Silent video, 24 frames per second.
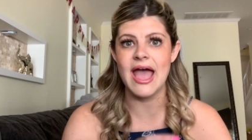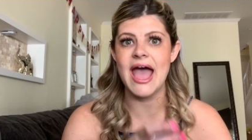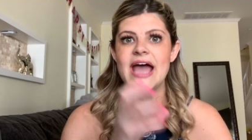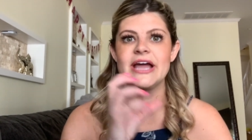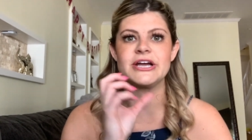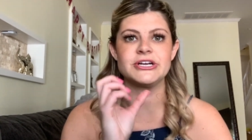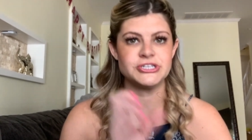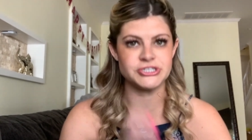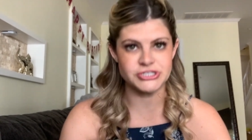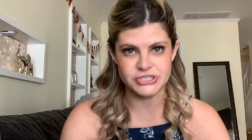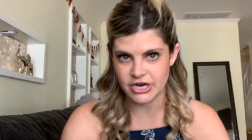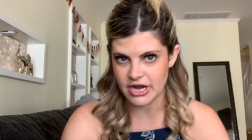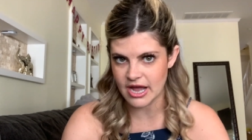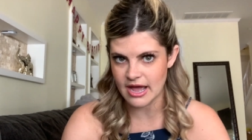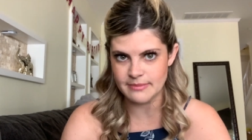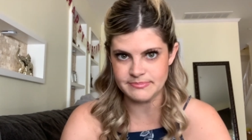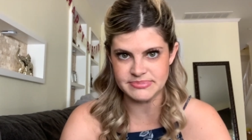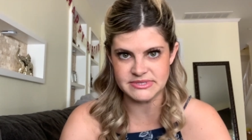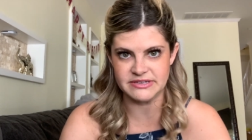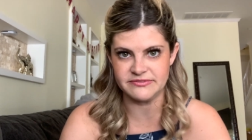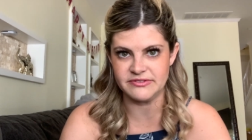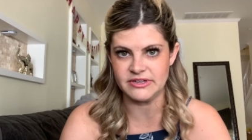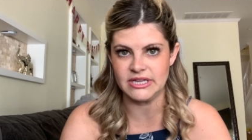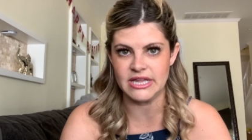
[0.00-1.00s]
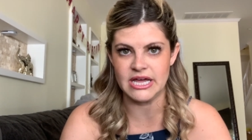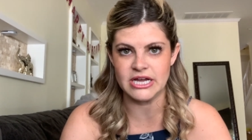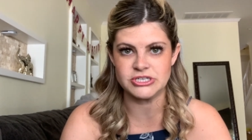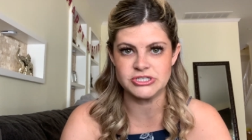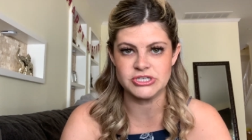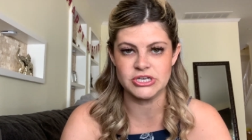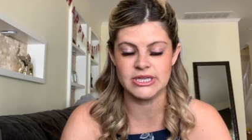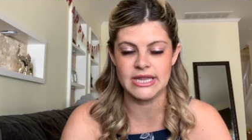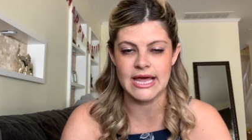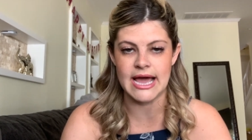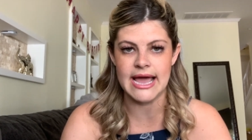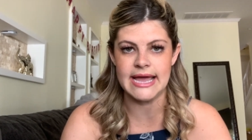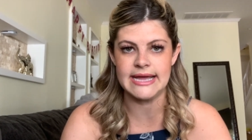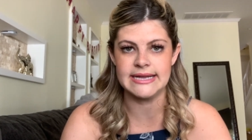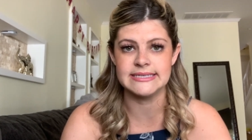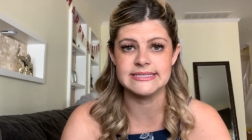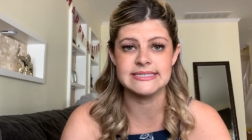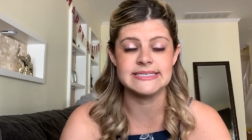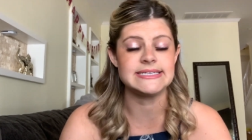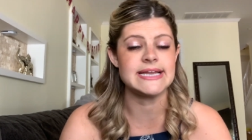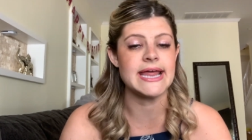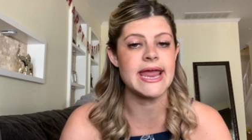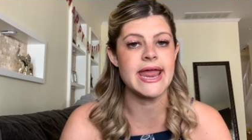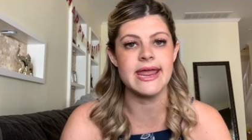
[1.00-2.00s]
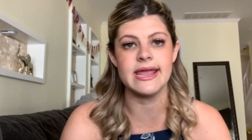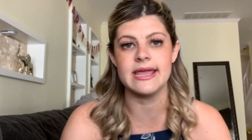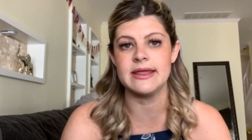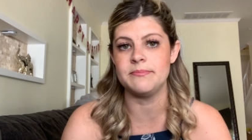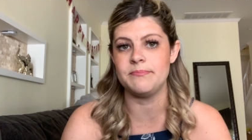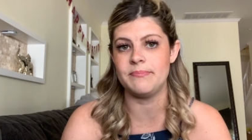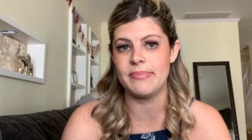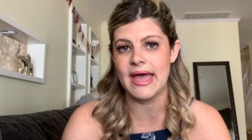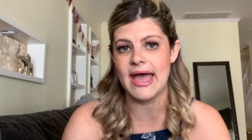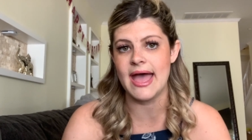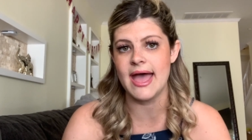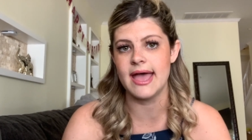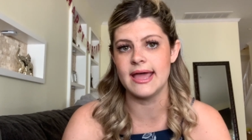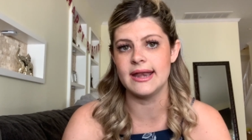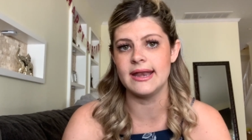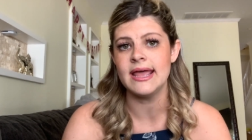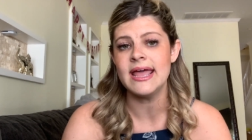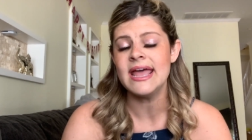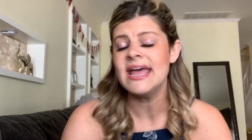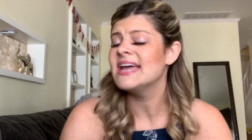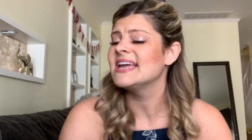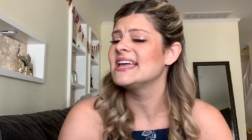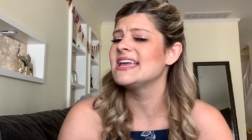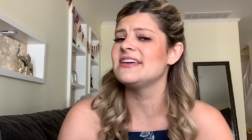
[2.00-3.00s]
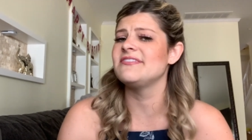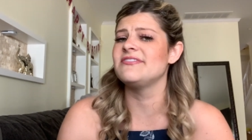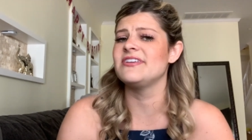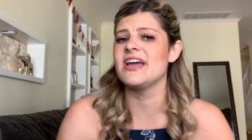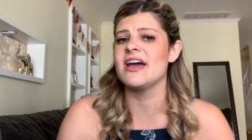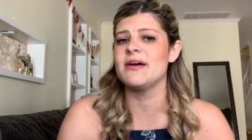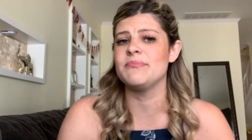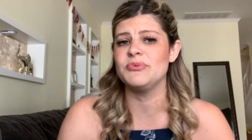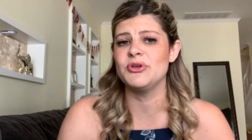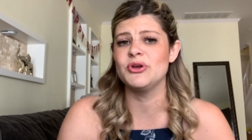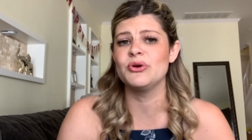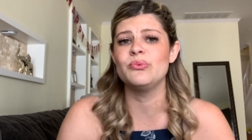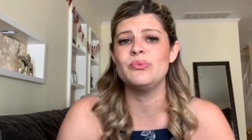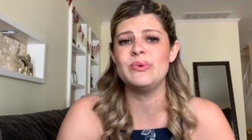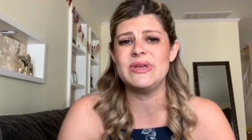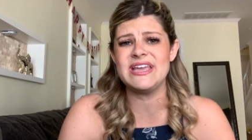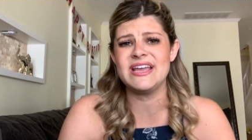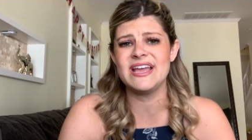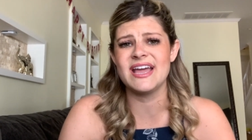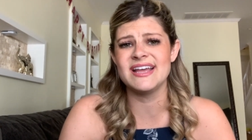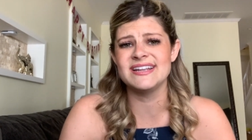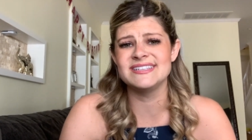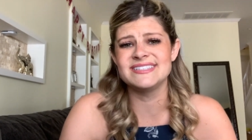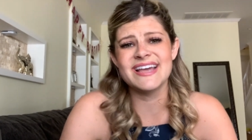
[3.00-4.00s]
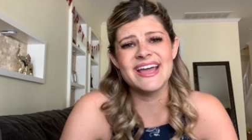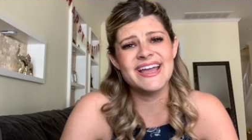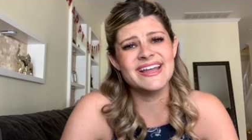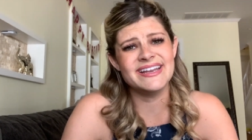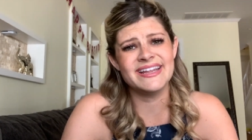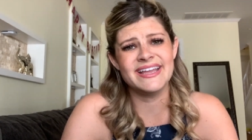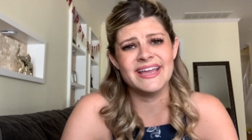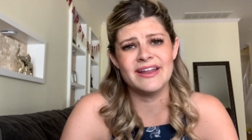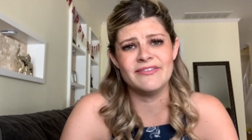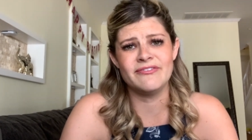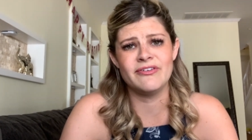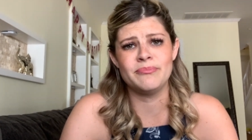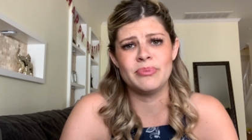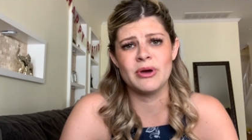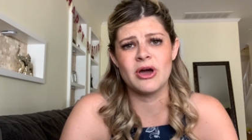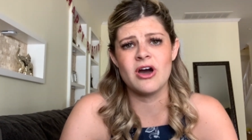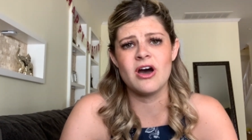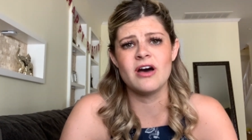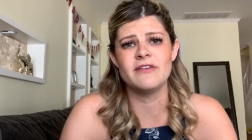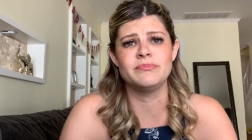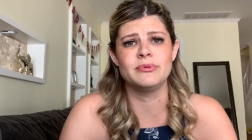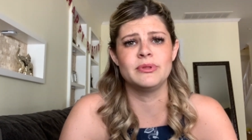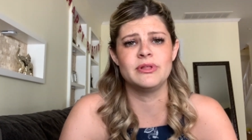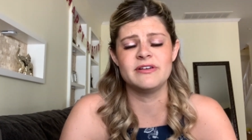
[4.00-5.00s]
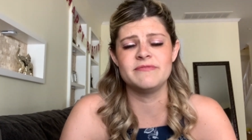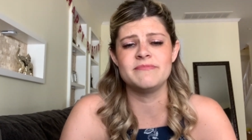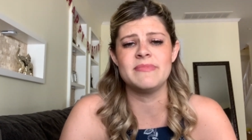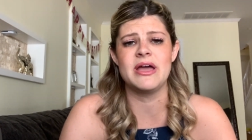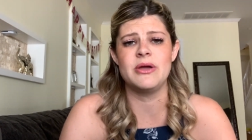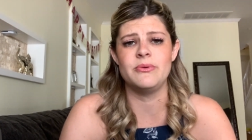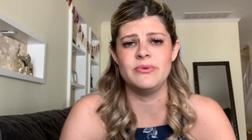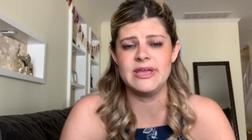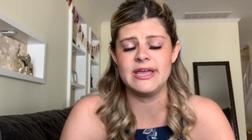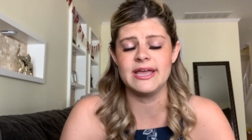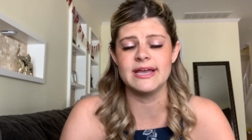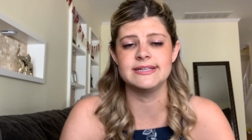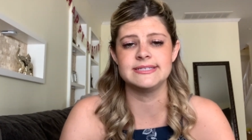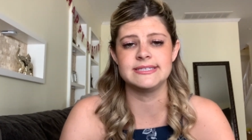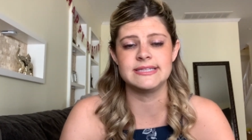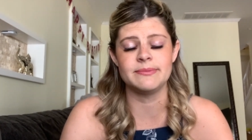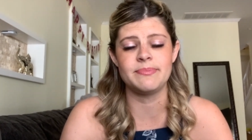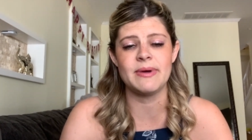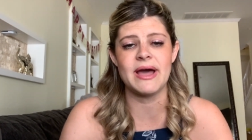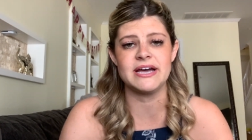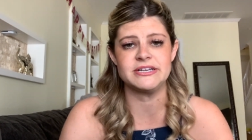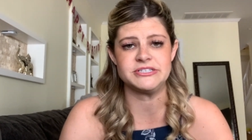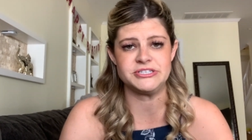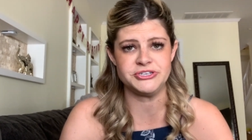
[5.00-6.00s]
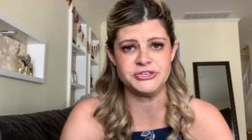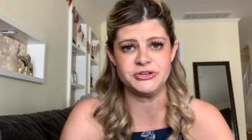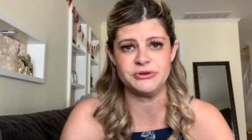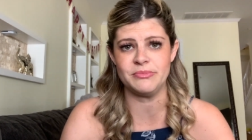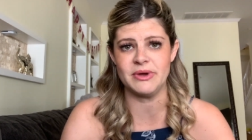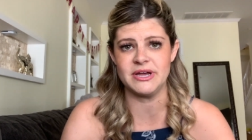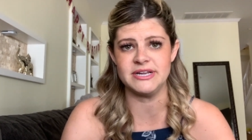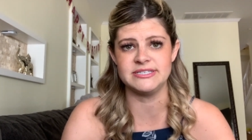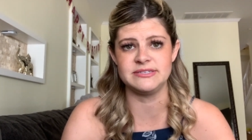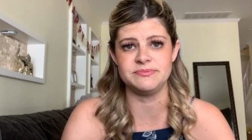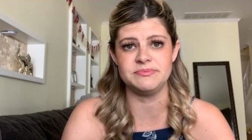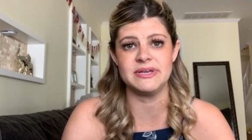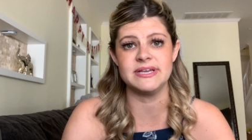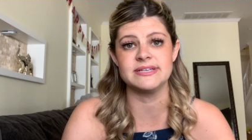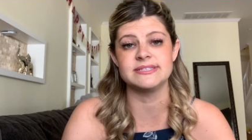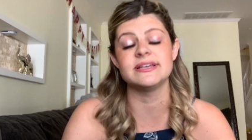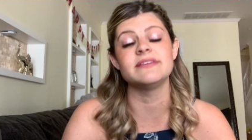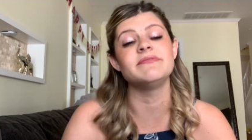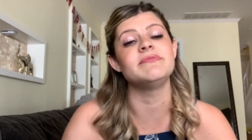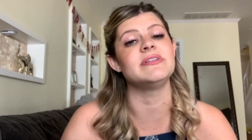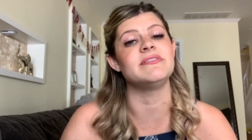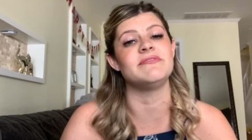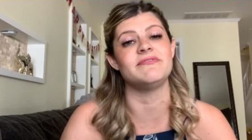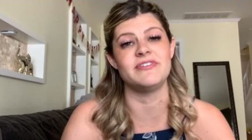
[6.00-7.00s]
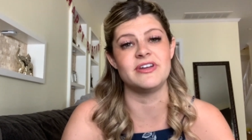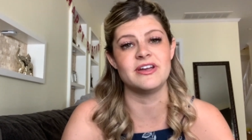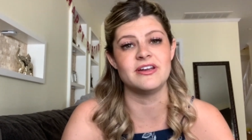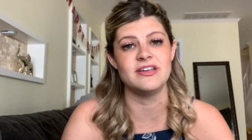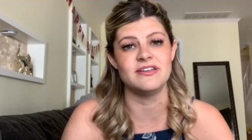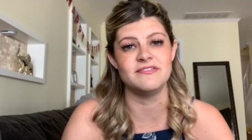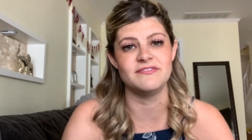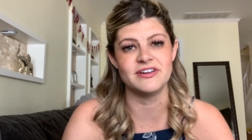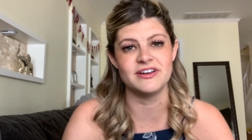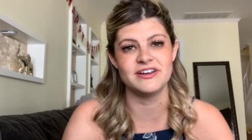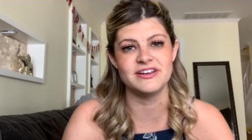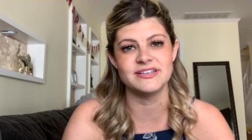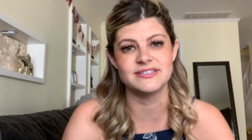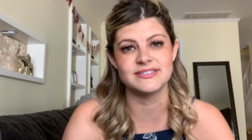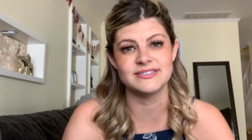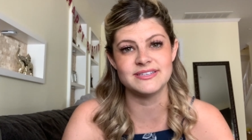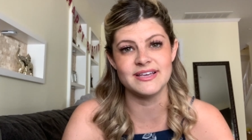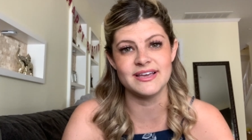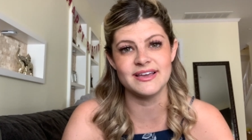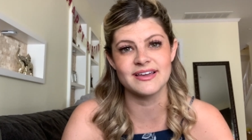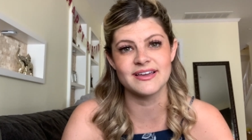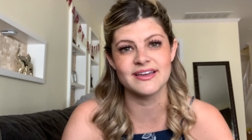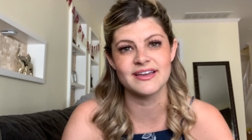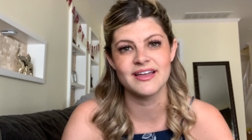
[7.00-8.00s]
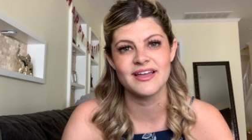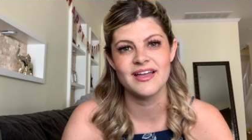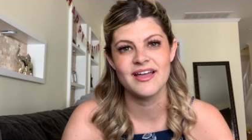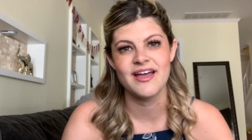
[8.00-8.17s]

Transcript: extra cups of electrolyte, staying in bed, giving up your weekends. I had to give up a couple of my weekends the past two months because I've been very, very sick.